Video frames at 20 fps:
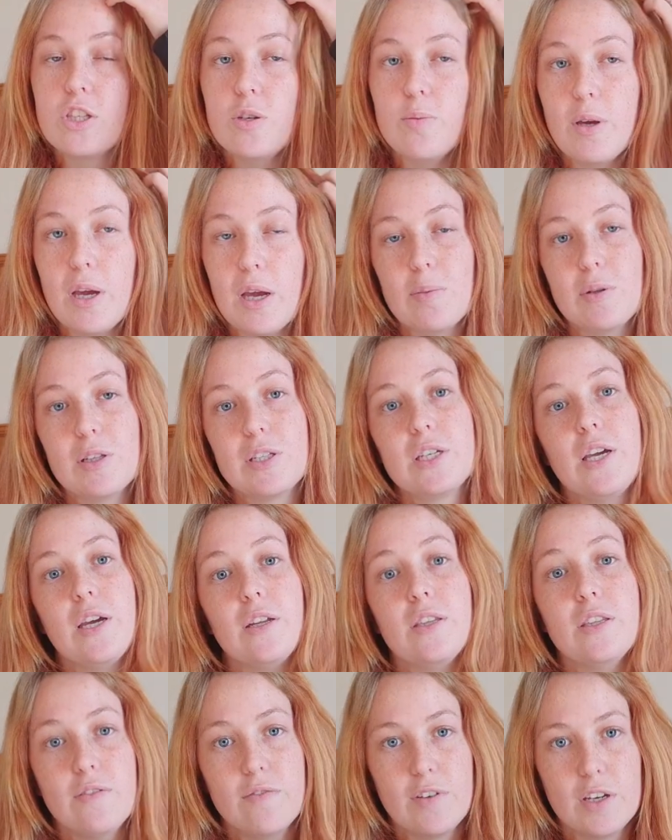to be able to get
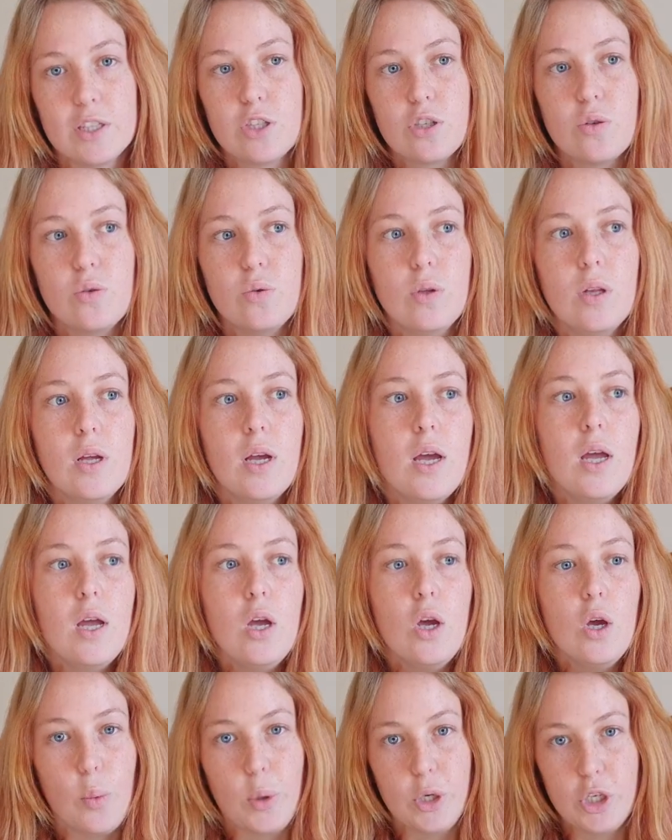into vet school
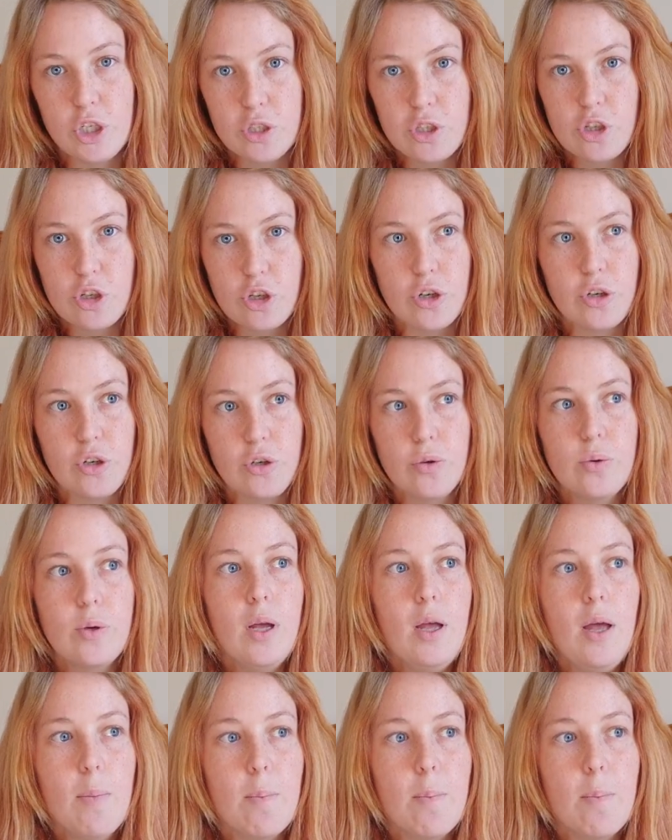which is true,